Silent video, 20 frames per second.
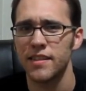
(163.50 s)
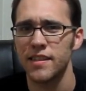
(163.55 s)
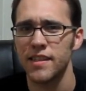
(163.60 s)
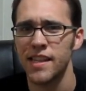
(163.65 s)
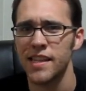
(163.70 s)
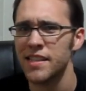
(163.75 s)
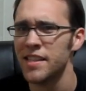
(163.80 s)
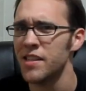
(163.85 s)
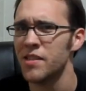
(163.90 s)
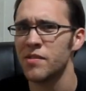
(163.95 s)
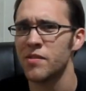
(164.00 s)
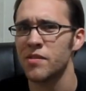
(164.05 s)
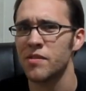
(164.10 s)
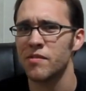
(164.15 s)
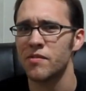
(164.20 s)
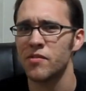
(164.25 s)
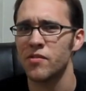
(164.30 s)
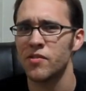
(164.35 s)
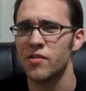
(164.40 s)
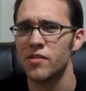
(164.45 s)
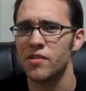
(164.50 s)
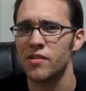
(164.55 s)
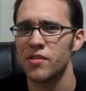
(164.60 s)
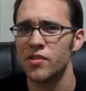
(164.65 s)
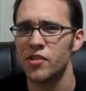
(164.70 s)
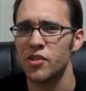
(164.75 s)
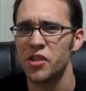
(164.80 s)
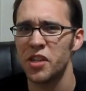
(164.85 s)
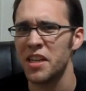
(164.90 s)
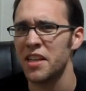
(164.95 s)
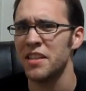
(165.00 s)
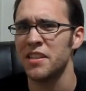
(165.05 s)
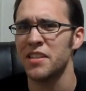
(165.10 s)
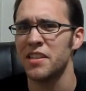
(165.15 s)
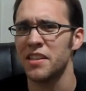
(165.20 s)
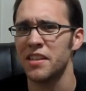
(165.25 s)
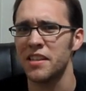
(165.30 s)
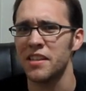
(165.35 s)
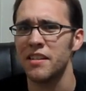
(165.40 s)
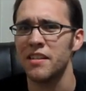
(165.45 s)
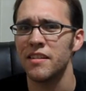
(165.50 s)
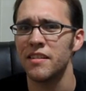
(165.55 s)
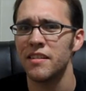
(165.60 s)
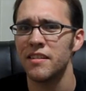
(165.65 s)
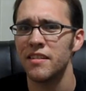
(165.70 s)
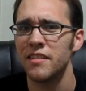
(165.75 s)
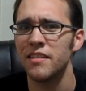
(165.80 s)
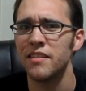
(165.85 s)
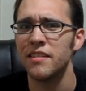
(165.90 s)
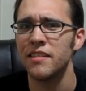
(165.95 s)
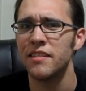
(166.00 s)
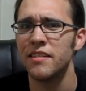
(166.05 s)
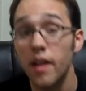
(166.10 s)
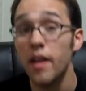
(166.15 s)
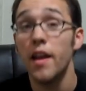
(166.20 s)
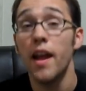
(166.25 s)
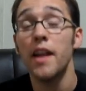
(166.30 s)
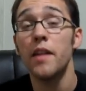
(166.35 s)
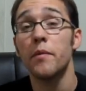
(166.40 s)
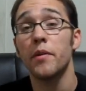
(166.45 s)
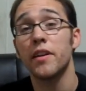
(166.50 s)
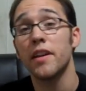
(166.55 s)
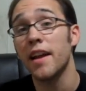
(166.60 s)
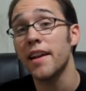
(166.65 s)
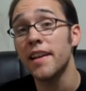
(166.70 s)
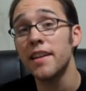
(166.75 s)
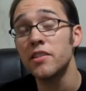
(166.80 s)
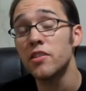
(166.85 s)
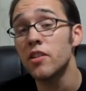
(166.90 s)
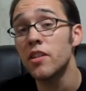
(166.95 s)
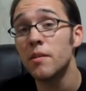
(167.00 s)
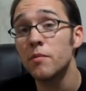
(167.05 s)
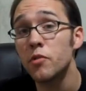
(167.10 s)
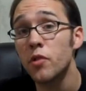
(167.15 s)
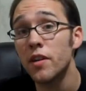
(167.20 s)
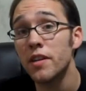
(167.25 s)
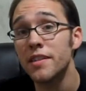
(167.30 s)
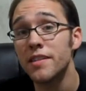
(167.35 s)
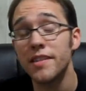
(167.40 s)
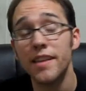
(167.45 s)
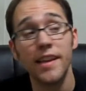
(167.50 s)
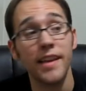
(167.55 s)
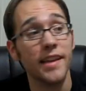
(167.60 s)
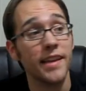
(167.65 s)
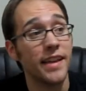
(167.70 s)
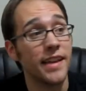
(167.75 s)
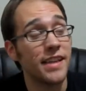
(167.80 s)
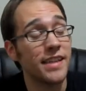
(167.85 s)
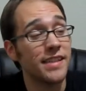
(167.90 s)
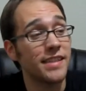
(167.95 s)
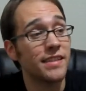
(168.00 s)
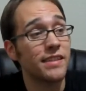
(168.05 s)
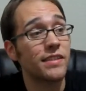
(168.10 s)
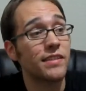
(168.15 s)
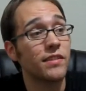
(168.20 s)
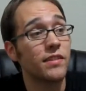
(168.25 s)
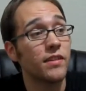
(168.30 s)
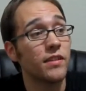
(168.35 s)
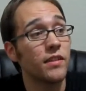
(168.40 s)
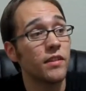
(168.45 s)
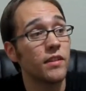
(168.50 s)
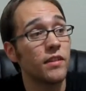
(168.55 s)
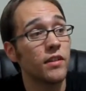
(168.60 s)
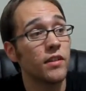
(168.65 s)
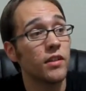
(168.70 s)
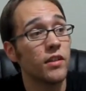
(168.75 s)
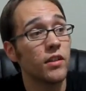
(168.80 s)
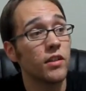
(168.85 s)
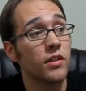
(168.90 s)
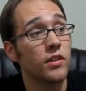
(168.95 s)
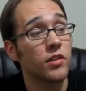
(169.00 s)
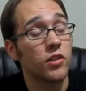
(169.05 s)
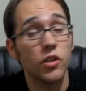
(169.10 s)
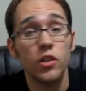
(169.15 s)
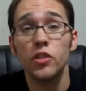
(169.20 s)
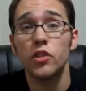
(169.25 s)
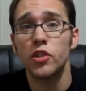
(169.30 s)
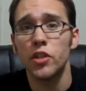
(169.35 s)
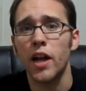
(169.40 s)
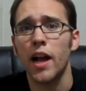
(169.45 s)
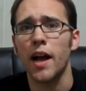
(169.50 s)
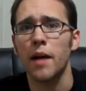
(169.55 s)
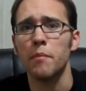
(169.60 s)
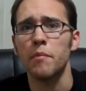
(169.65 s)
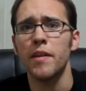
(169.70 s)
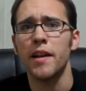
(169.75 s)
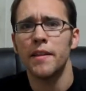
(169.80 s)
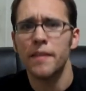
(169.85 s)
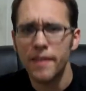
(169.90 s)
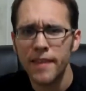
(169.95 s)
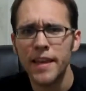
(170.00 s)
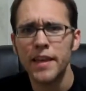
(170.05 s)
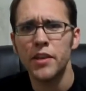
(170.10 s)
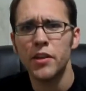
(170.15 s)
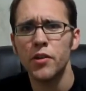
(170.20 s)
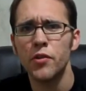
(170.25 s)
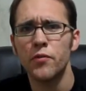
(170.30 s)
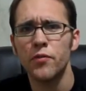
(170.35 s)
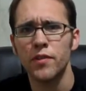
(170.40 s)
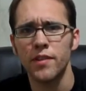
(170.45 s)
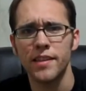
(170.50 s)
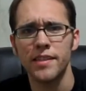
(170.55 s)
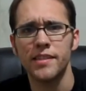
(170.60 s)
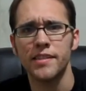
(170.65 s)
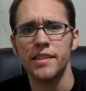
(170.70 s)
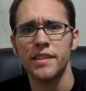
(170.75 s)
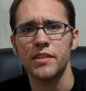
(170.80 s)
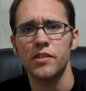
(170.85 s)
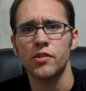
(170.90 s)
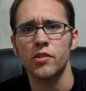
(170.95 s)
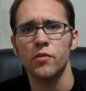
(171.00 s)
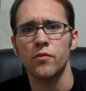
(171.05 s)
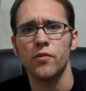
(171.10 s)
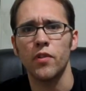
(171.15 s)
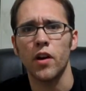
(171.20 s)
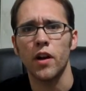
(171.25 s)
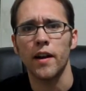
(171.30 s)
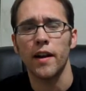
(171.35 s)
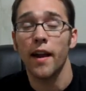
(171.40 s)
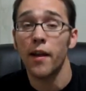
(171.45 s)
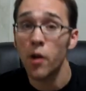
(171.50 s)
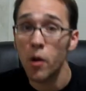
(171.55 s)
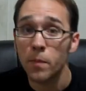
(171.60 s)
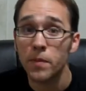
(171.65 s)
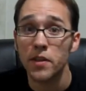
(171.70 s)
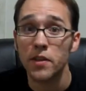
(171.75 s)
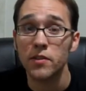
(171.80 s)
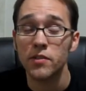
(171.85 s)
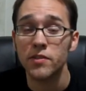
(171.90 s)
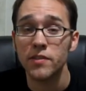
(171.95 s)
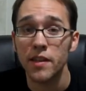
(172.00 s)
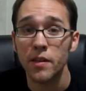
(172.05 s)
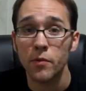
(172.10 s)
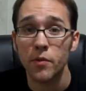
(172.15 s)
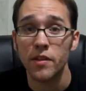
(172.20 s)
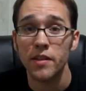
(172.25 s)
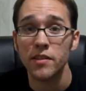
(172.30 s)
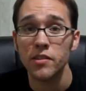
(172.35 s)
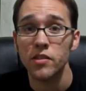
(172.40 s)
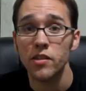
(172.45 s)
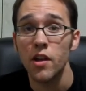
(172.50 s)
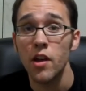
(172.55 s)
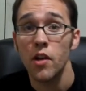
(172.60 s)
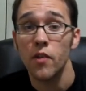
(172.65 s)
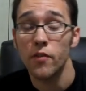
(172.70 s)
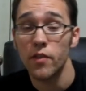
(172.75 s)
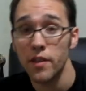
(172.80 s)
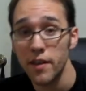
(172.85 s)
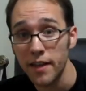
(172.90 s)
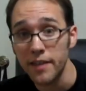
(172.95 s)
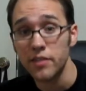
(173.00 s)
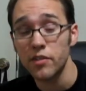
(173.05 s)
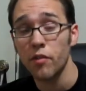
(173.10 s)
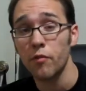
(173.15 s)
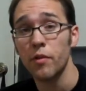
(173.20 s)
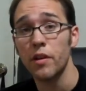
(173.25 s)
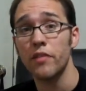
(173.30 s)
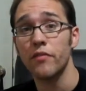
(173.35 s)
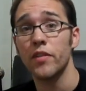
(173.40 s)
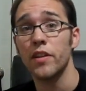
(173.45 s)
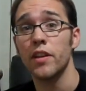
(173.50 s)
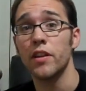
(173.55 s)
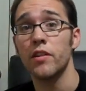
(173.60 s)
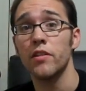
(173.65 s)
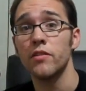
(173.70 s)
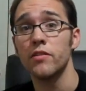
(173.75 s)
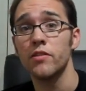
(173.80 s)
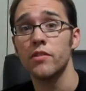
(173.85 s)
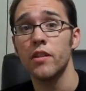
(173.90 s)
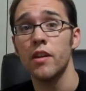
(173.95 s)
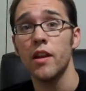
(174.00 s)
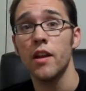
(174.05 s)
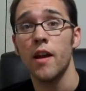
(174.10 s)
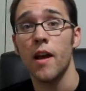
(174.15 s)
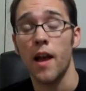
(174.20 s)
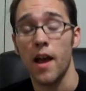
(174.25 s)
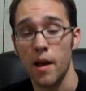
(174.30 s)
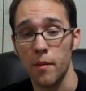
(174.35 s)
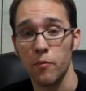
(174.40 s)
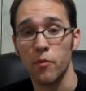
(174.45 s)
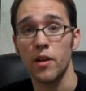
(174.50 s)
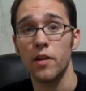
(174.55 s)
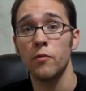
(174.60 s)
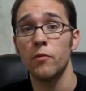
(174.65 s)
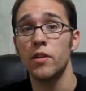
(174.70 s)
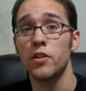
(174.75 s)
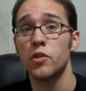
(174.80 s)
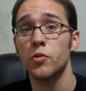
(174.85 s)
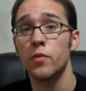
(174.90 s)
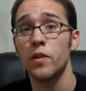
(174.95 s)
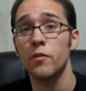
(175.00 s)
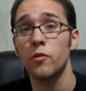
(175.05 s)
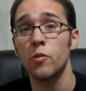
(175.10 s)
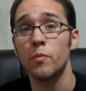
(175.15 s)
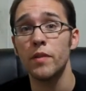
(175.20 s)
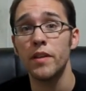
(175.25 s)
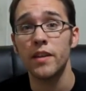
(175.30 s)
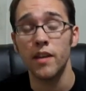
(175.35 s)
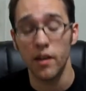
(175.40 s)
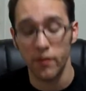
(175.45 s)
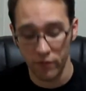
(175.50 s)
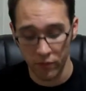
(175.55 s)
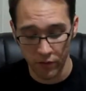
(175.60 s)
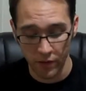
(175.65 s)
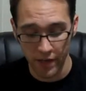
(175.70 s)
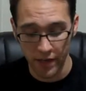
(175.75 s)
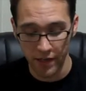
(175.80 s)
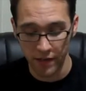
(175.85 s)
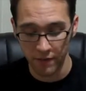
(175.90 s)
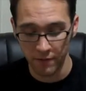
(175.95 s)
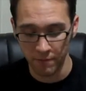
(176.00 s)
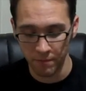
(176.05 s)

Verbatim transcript: That sounds cheesy. Anyway, I guess all I'm trying to say is good job, and thank you for listening so far. I hope that you'll stay with us for the next three videos, um, in which we will be covering